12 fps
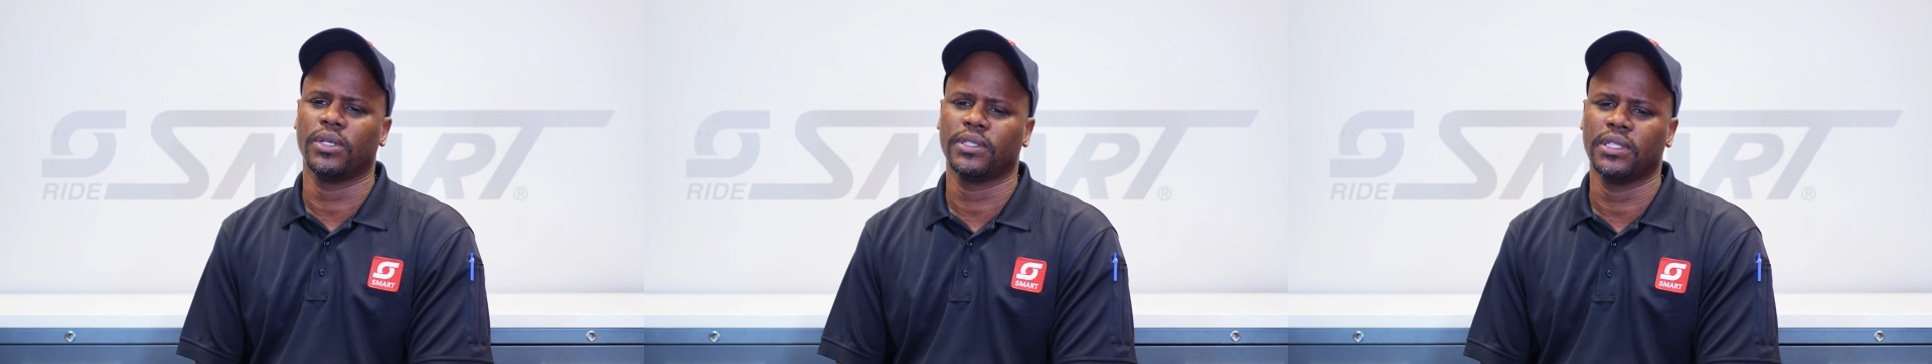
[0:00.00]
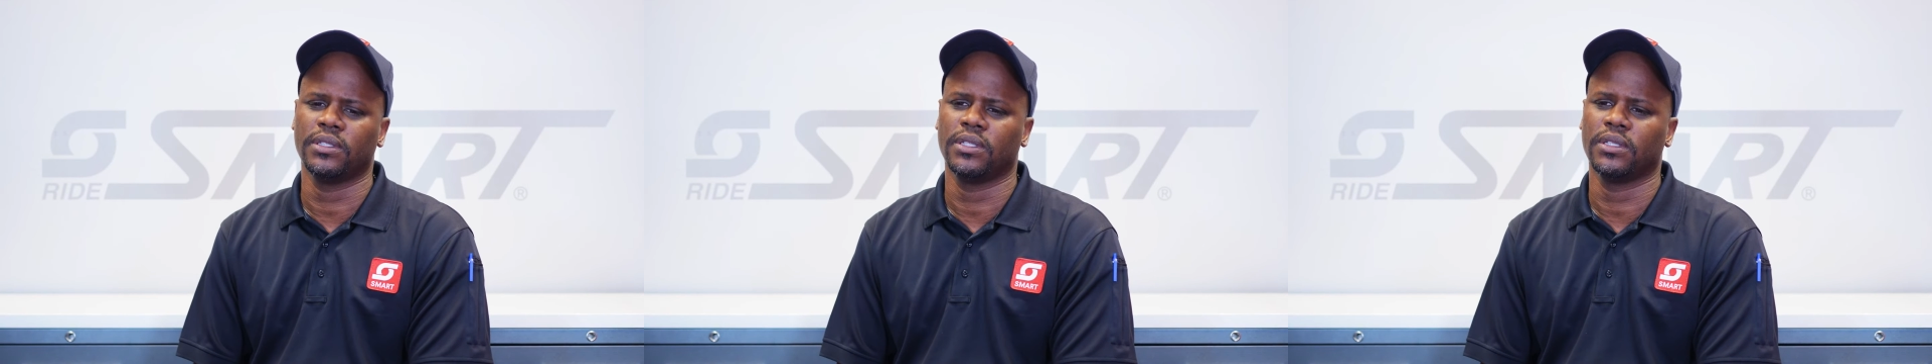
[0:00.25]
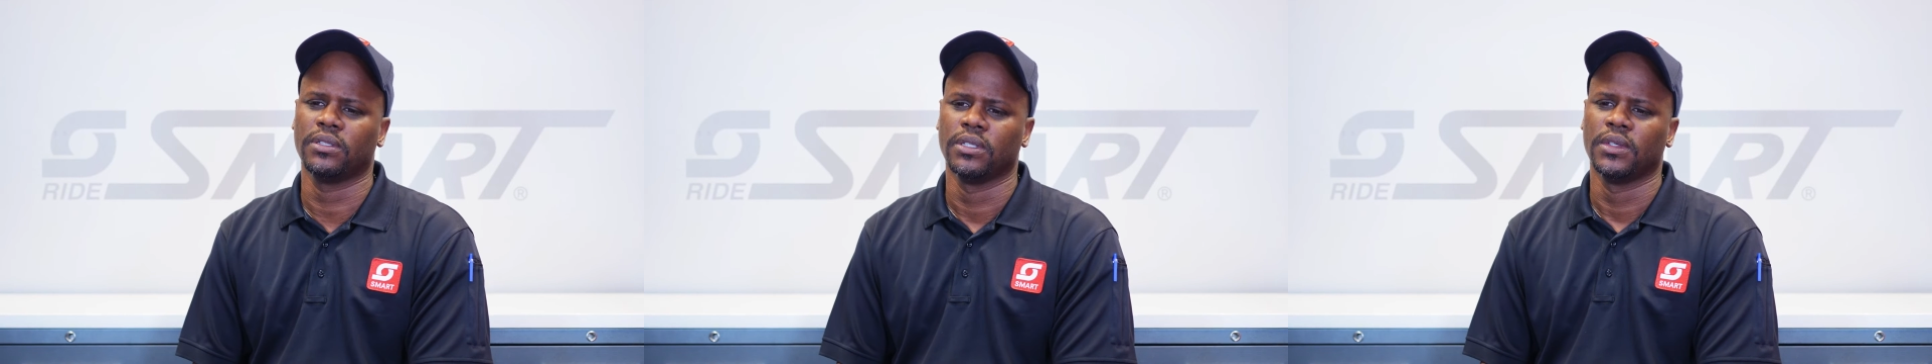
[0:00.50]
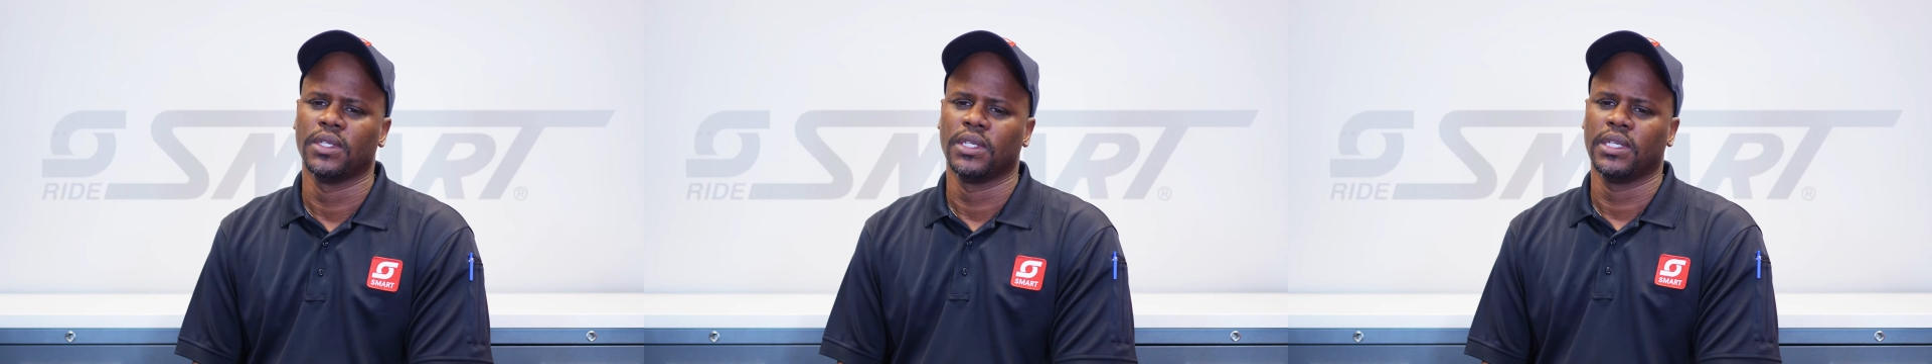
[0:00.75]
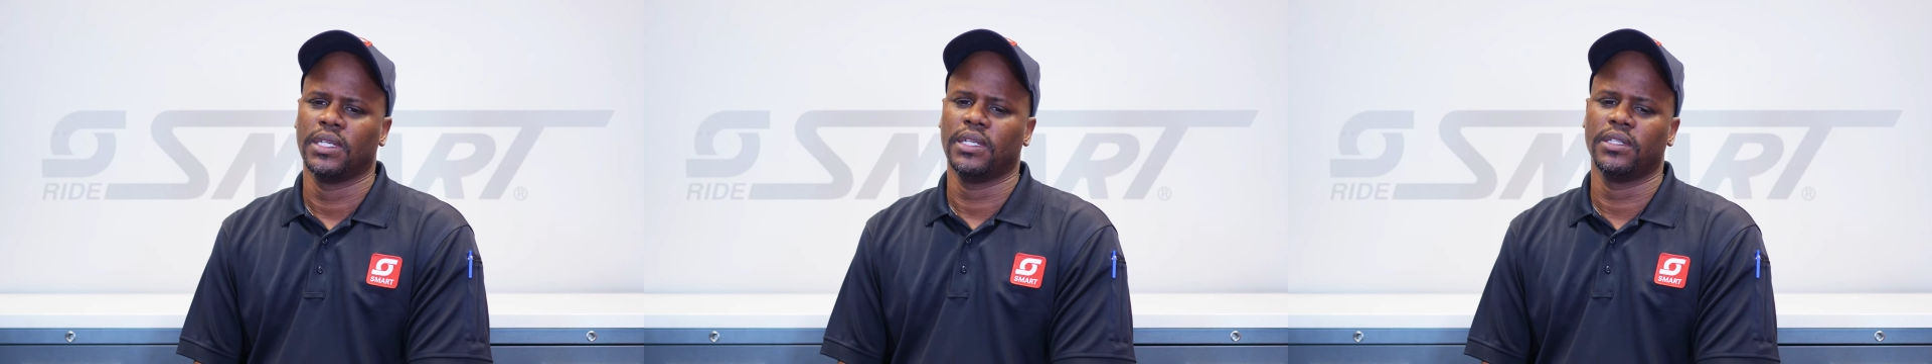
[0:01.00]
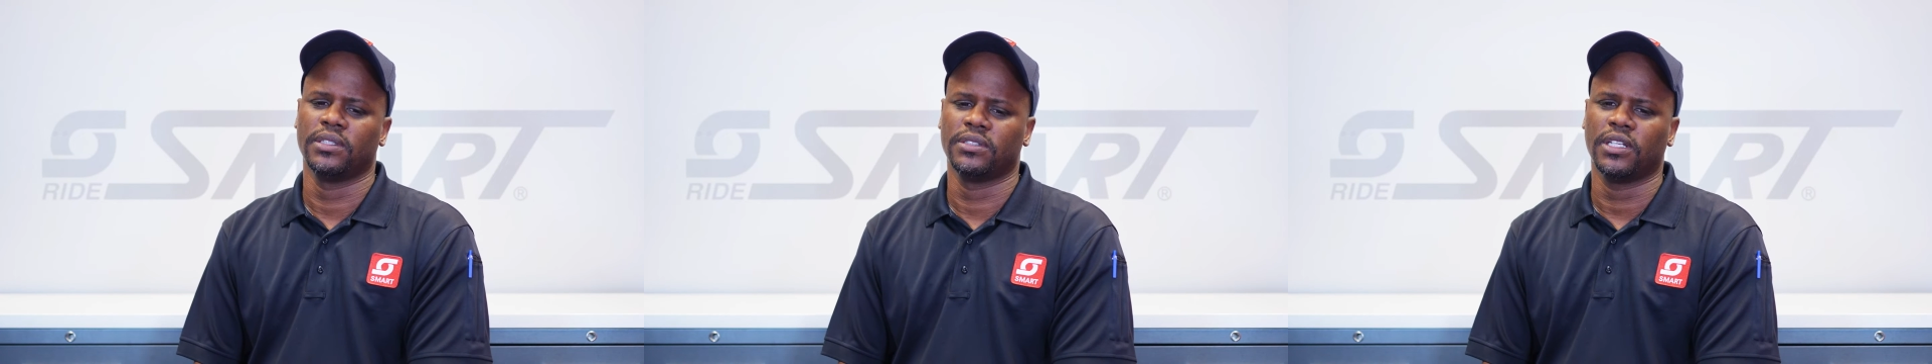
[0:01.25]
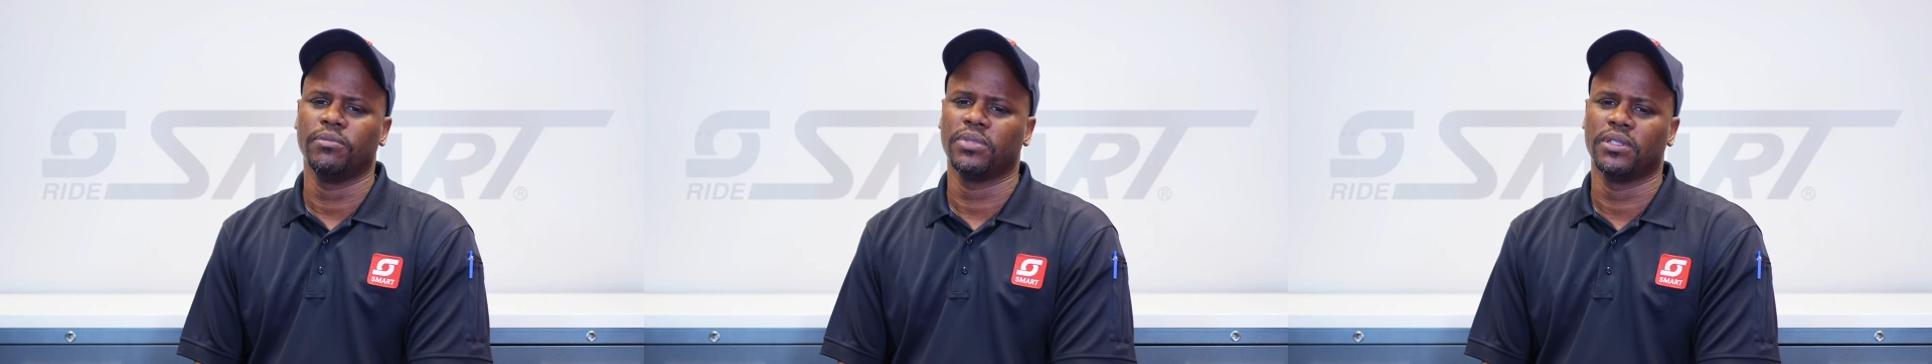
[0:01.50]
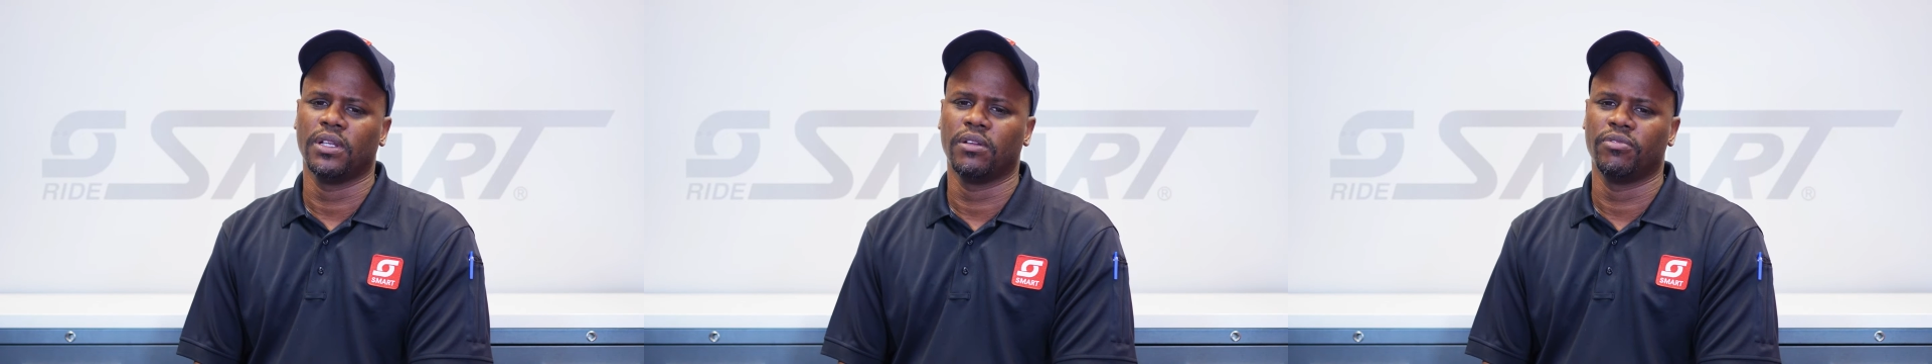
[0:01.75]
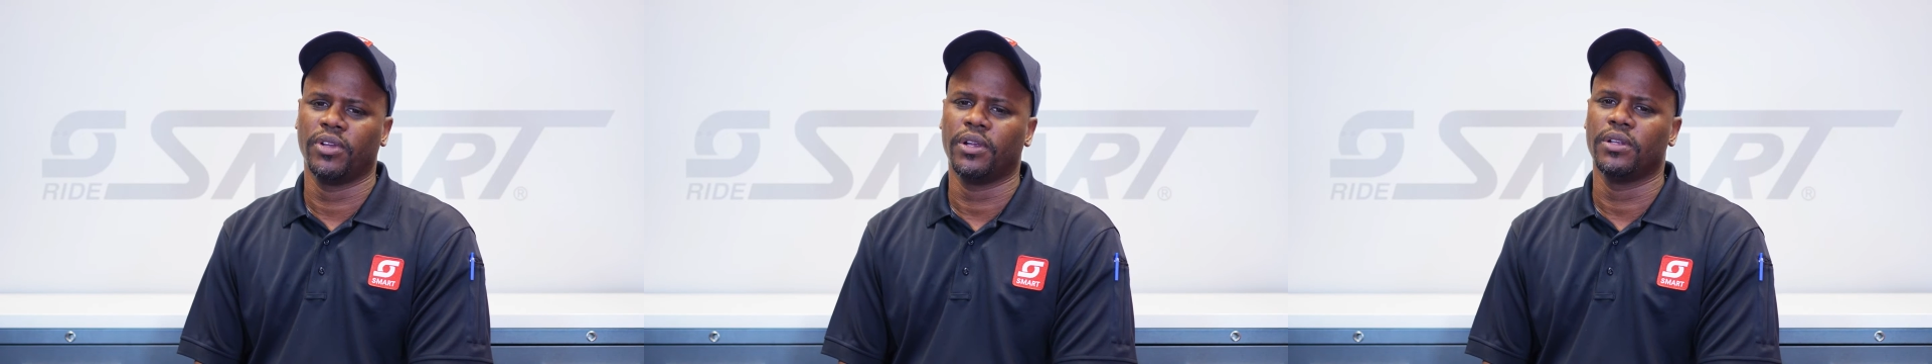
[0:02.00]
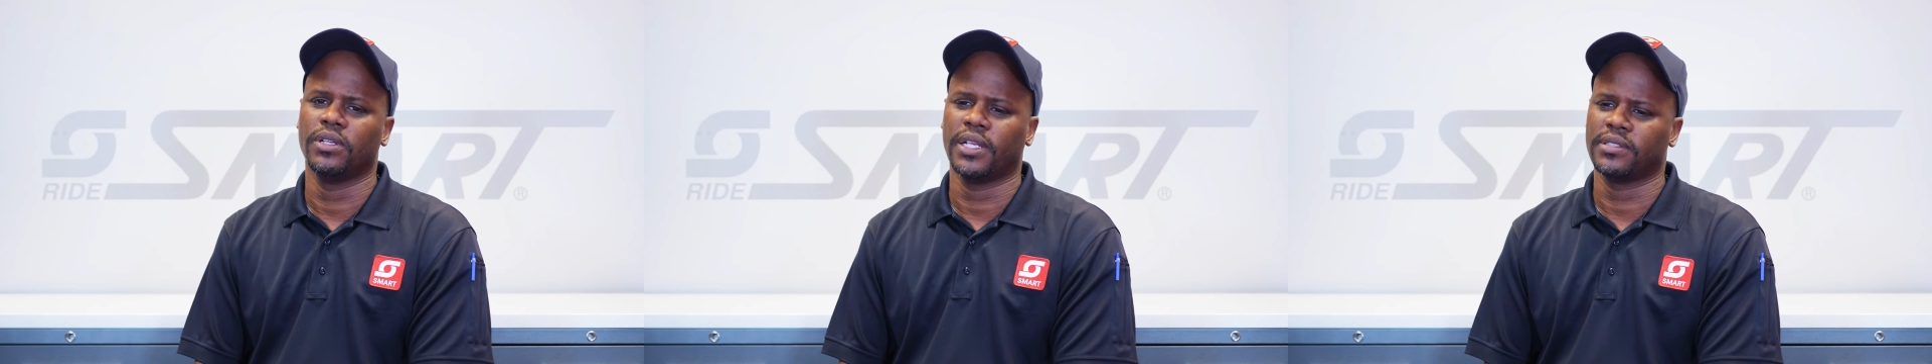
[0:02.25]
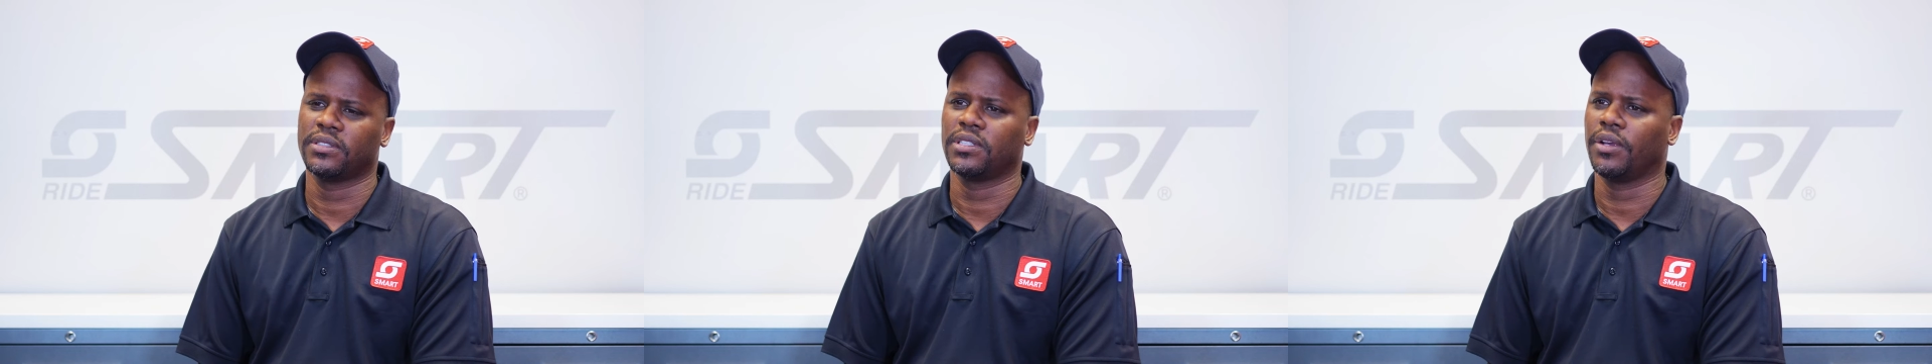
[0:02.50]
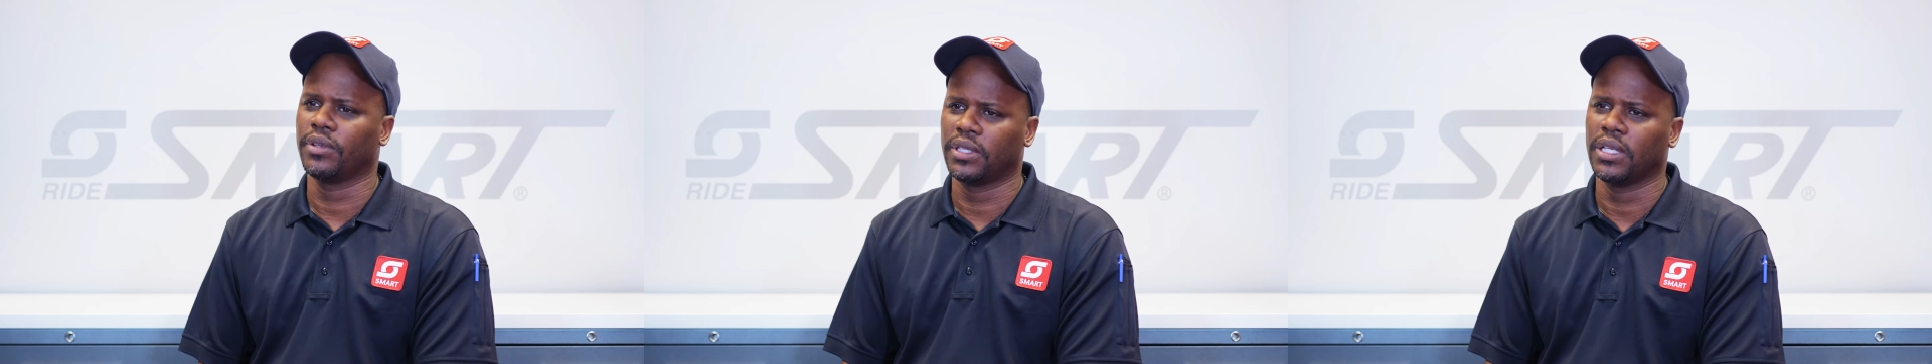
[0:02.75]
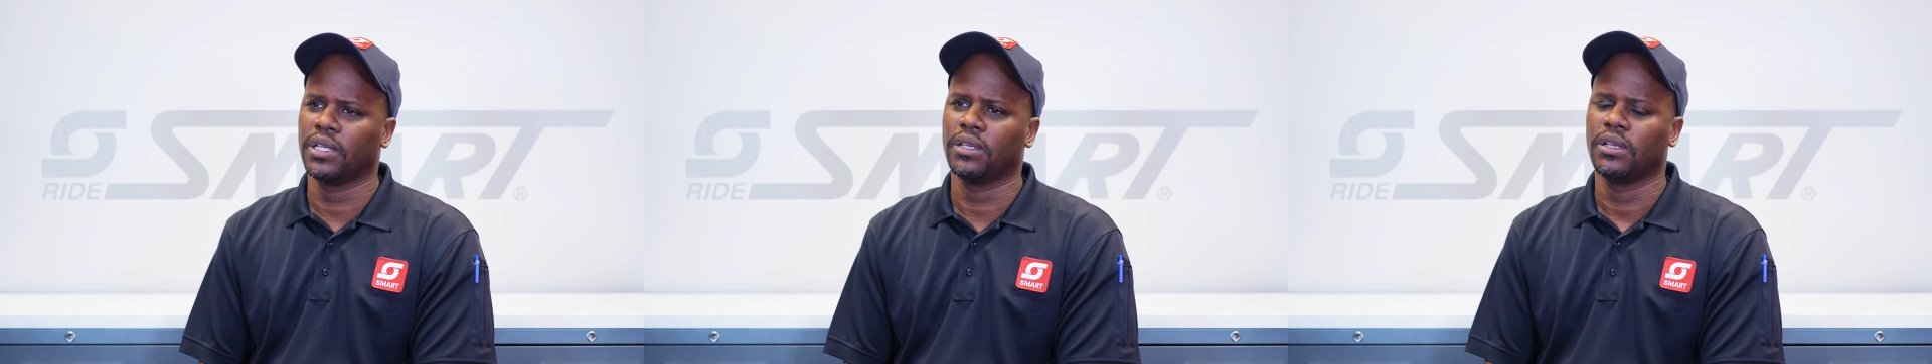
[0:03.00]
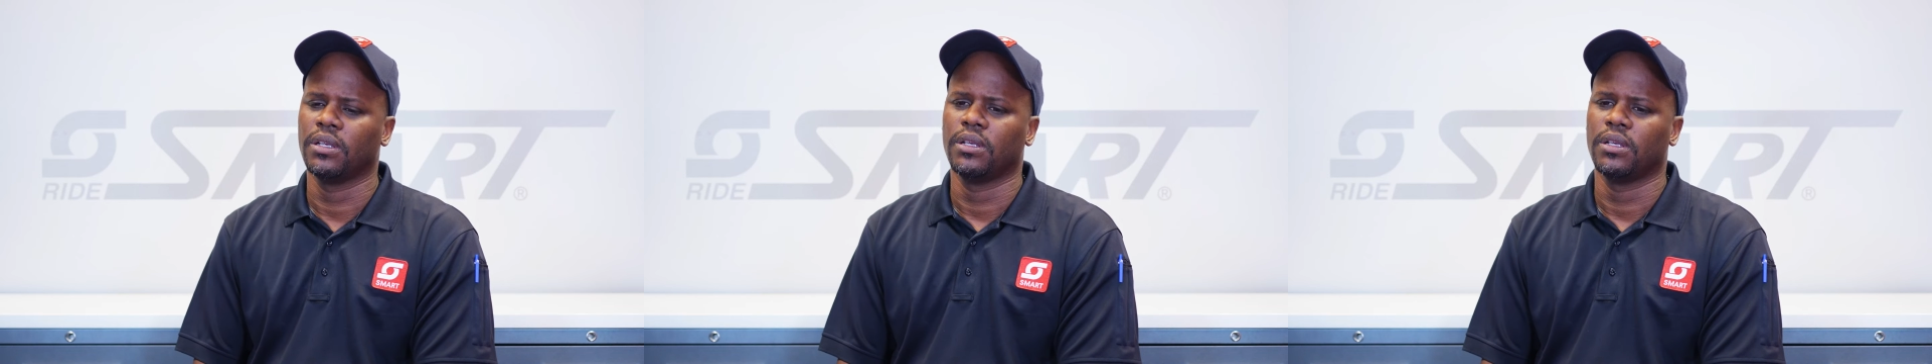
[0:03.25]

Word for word: I think that it is something, a very necessary thing